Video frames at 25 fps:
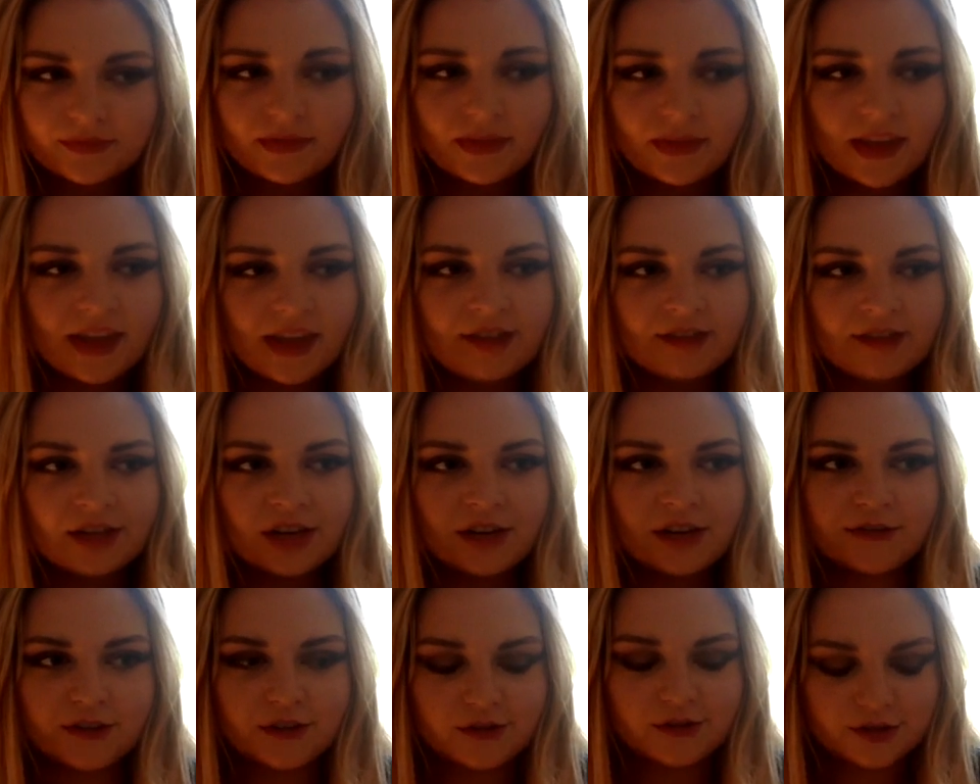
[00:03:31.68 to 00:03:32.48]
I've done
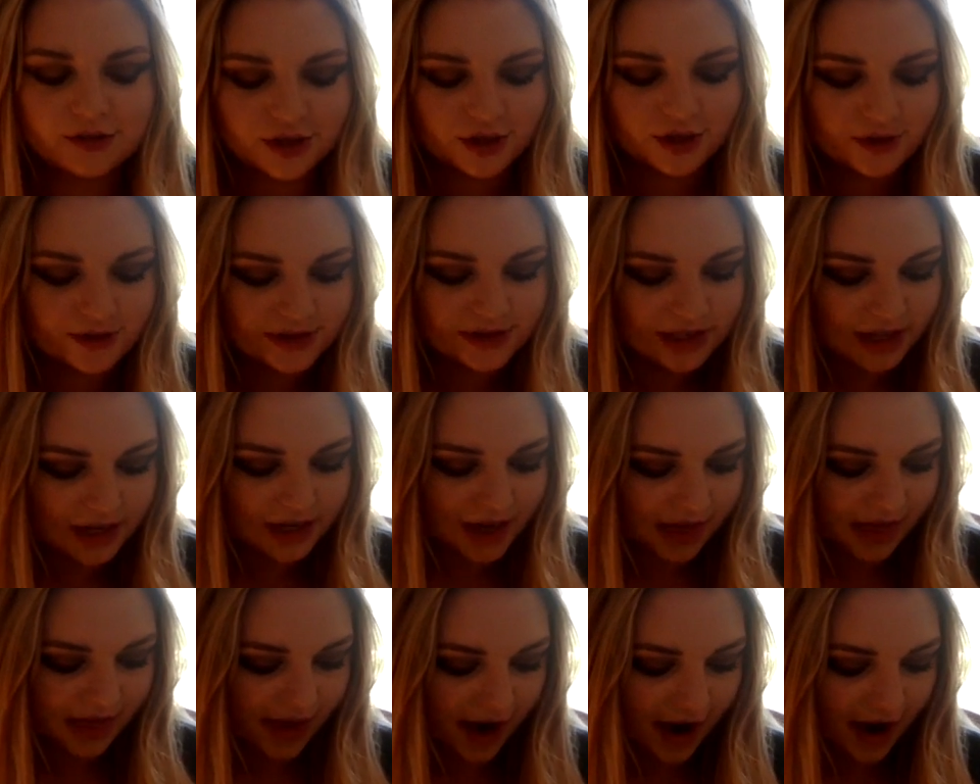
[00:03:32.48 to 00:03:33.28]
a few shows here
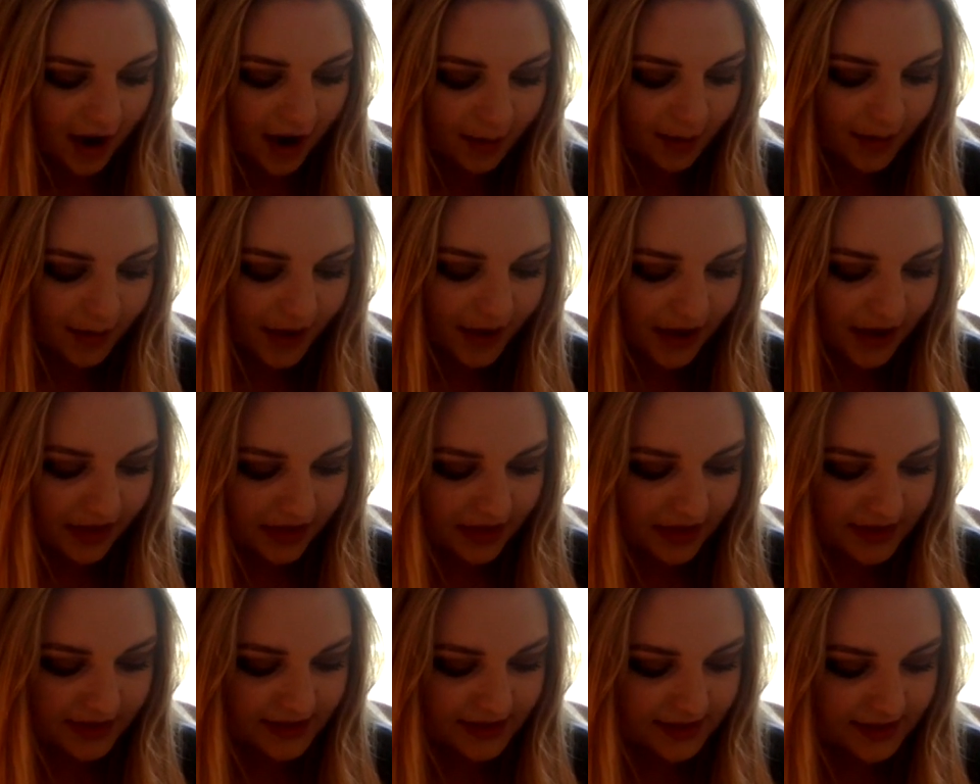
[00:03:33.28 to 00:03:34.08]
and there, but
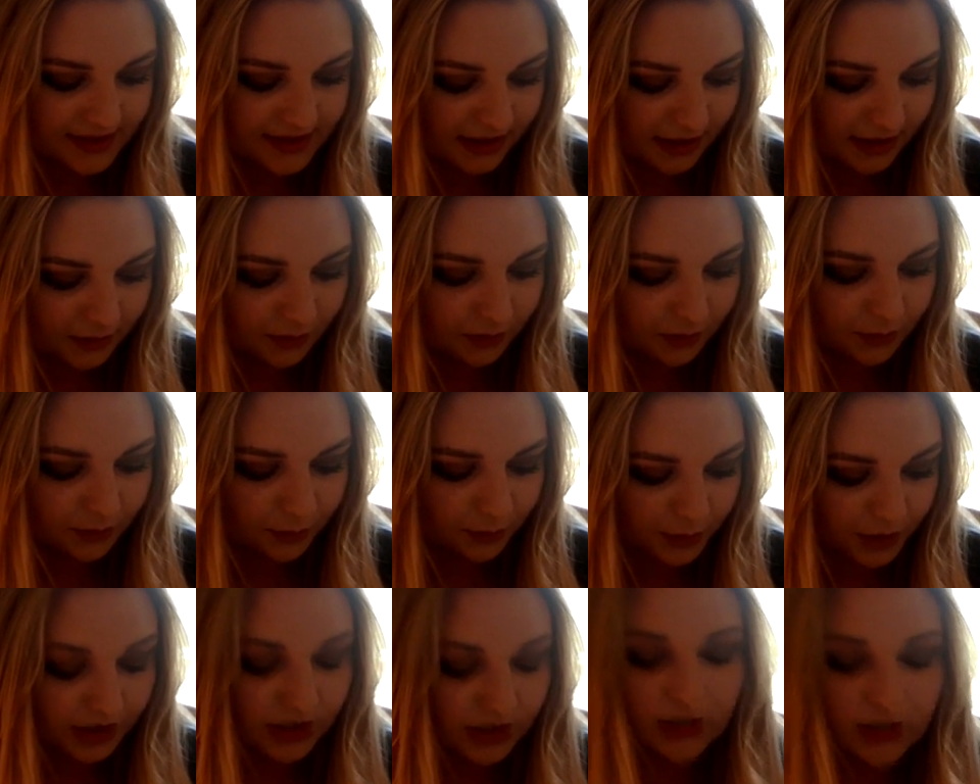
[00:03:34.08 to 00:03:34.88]
this is like
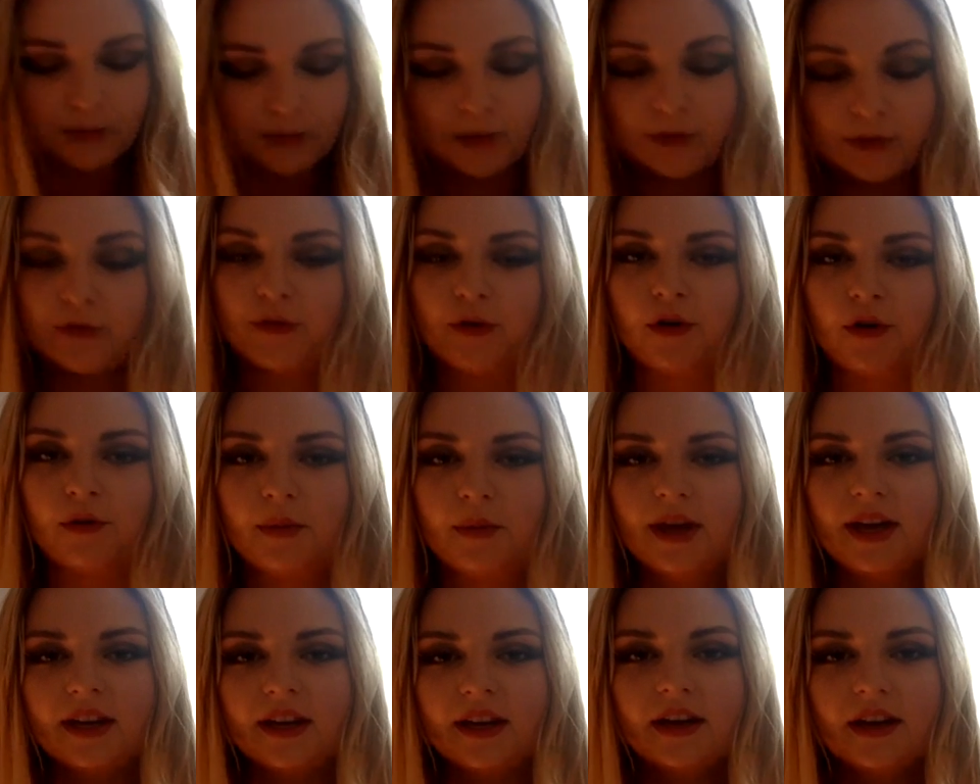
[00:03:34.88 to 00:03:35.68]
really
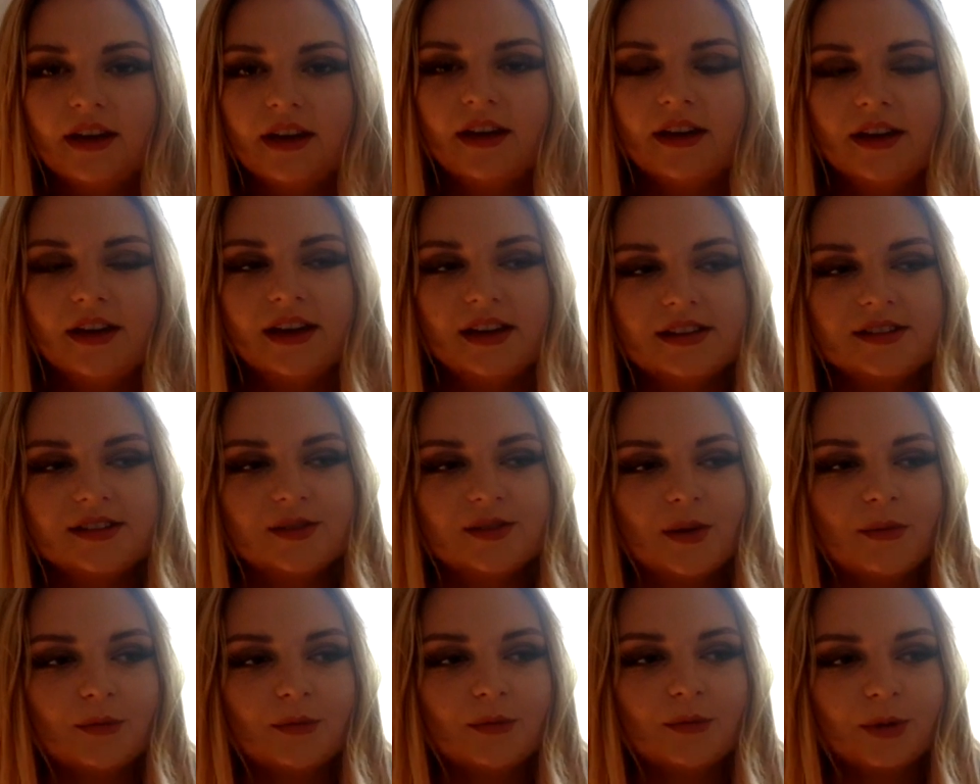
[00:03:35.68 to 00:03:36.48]
performing.
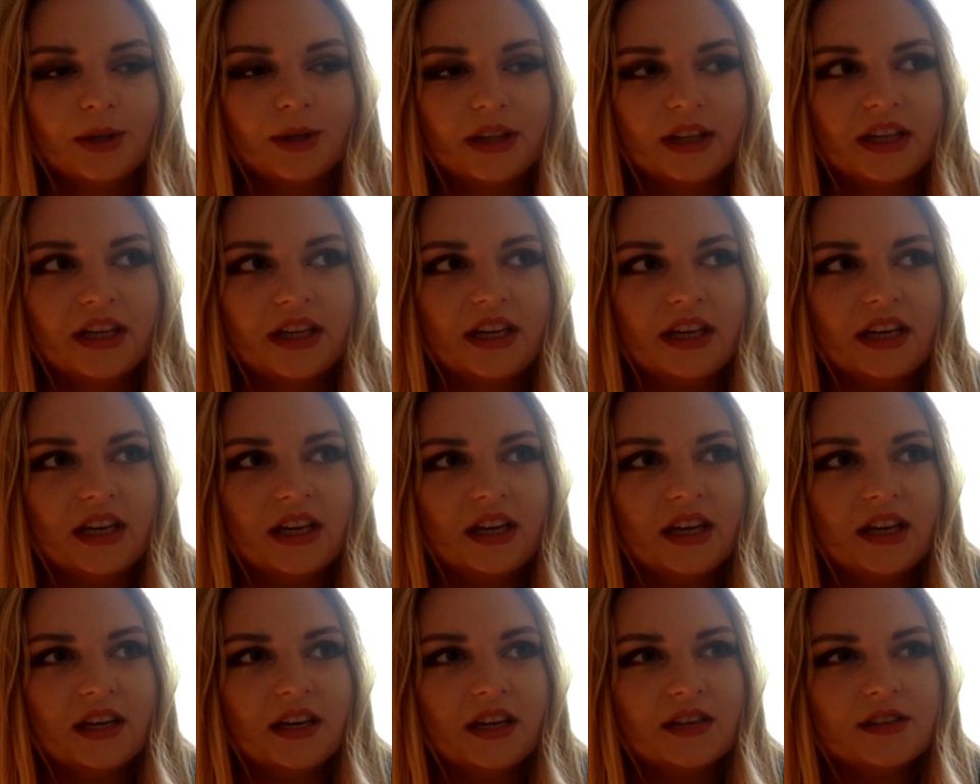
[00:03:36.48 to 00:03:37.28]
So I'm
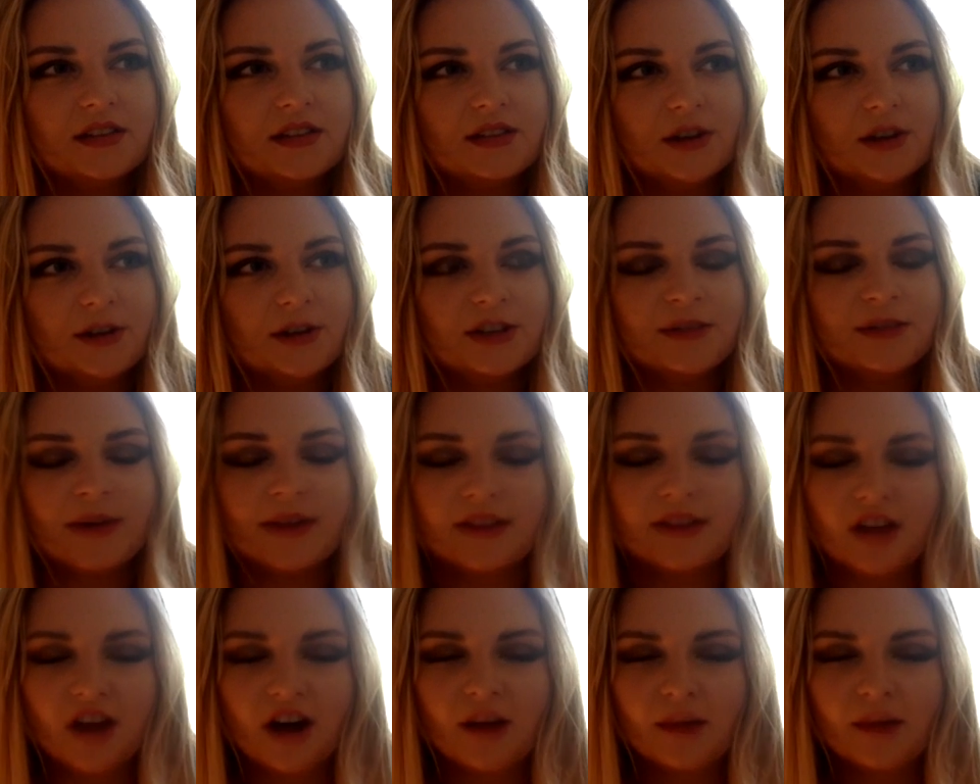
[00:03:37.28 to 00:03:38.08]
really stoked about
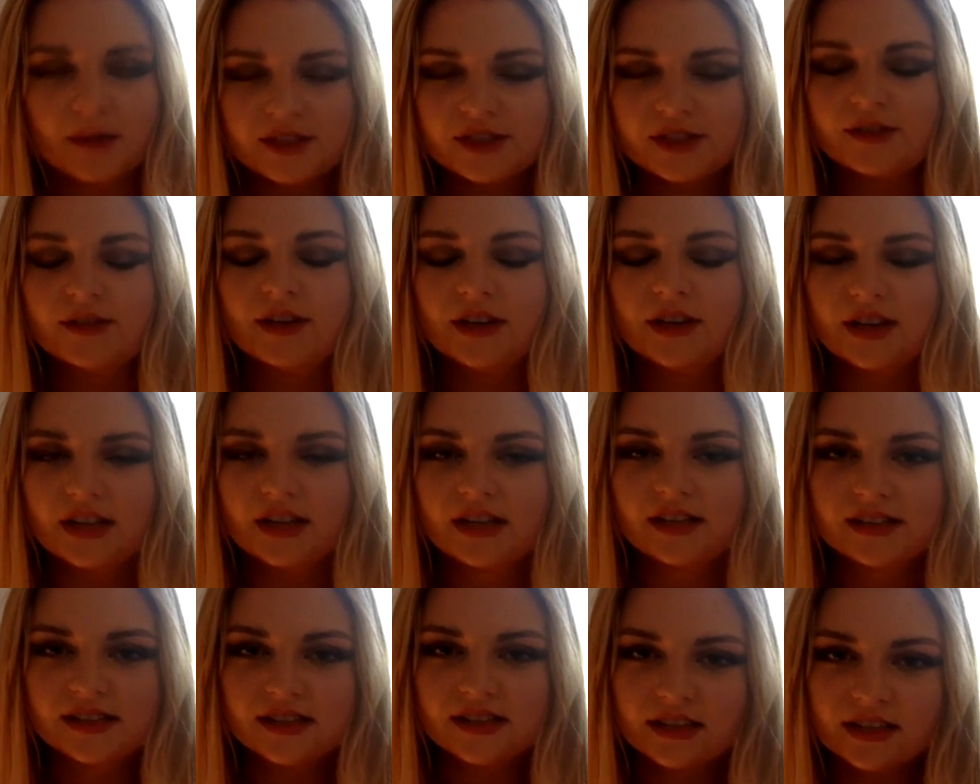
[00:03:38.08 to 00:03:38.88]
the
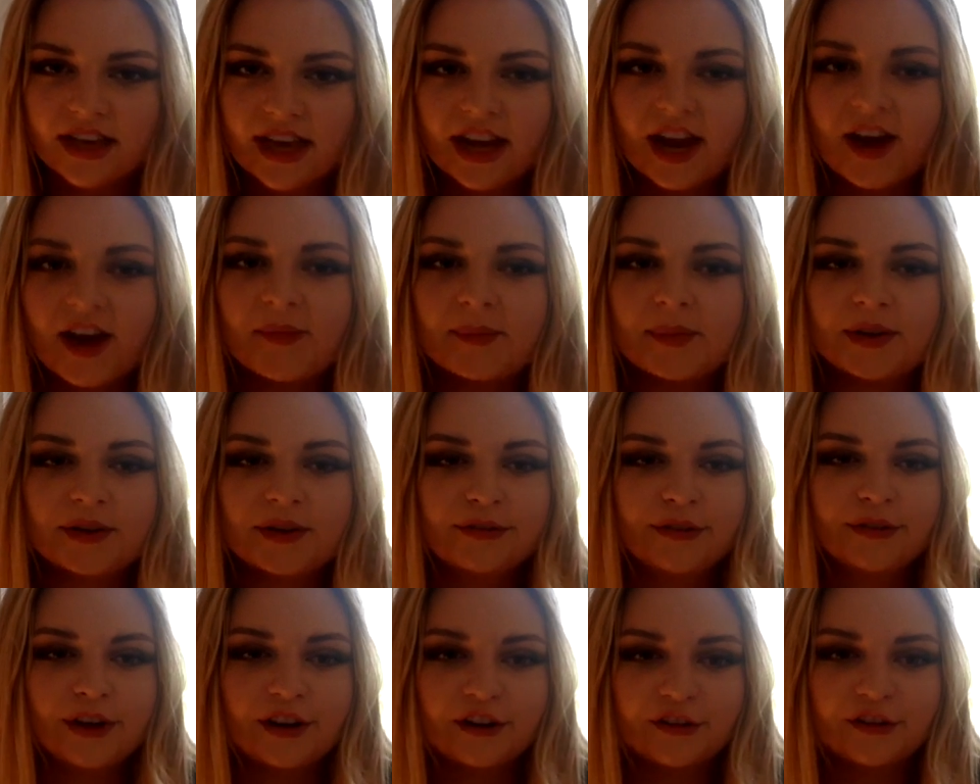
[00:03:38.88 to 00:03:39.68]
opportunity to get up in
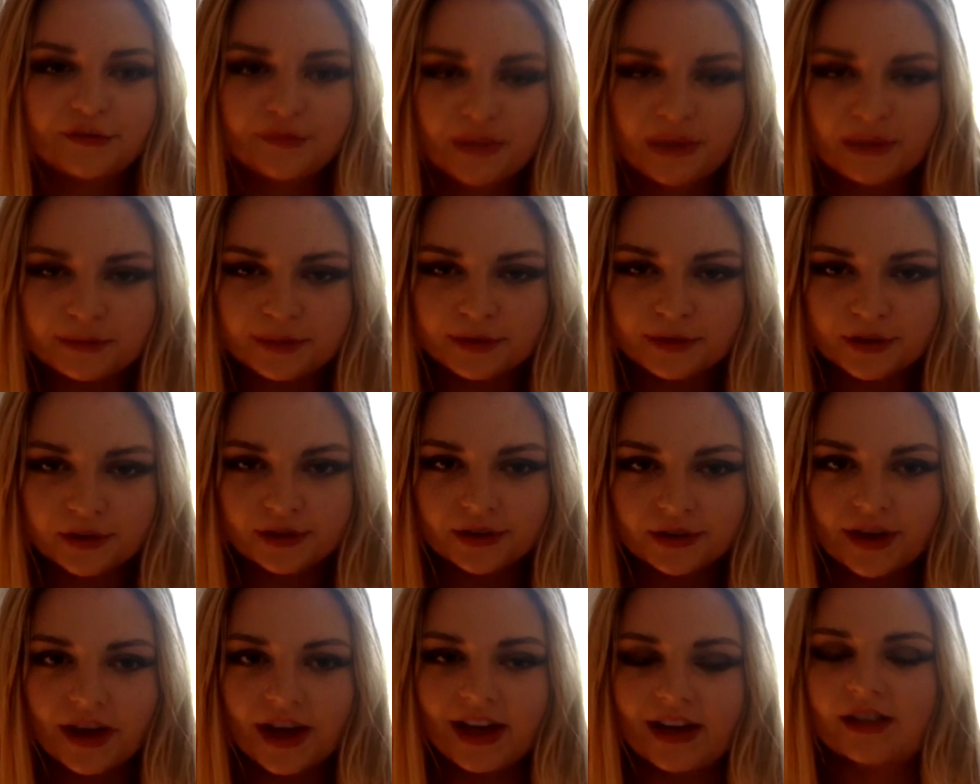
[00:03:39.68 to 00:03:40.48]
front of
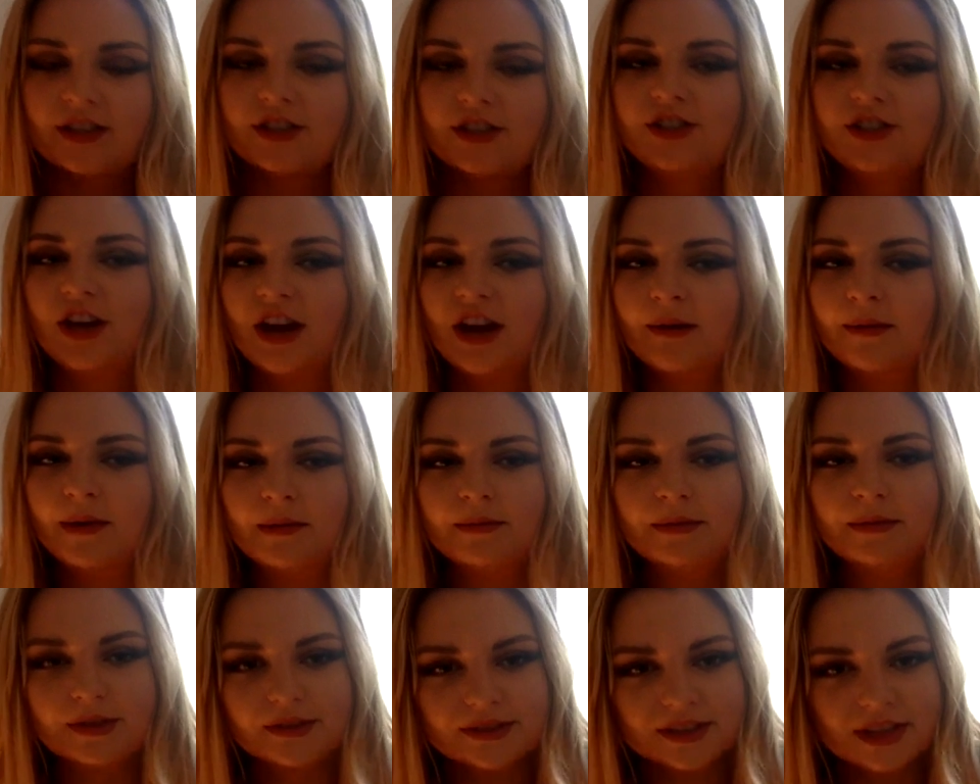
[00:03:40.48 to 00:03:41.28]
people and share my
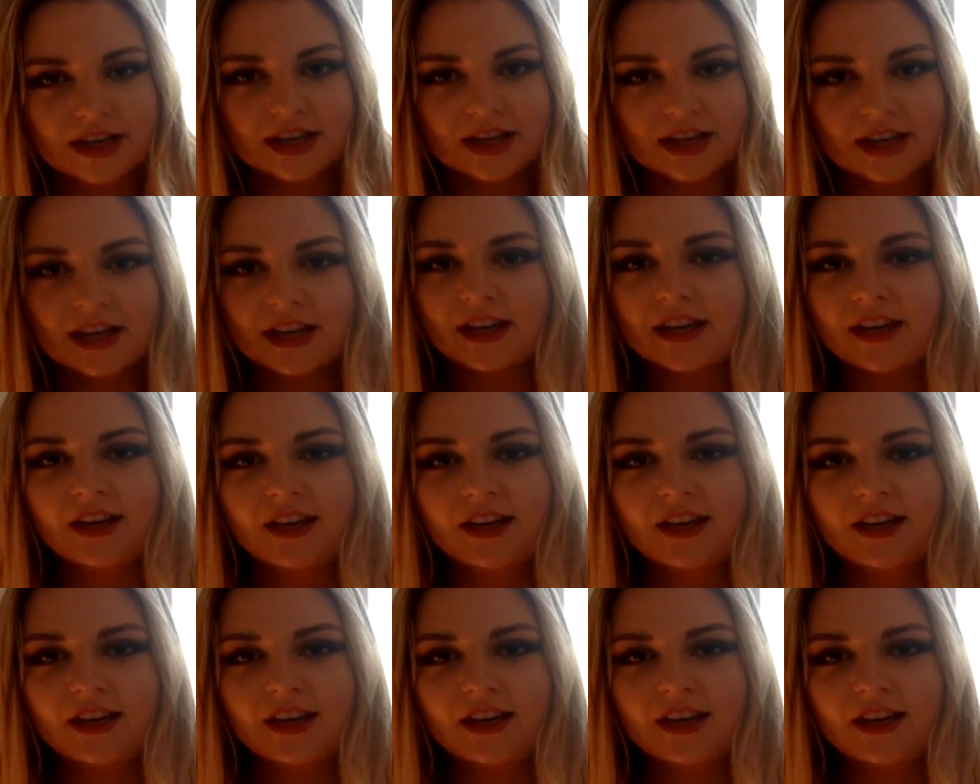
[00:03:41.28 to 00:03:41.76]
music.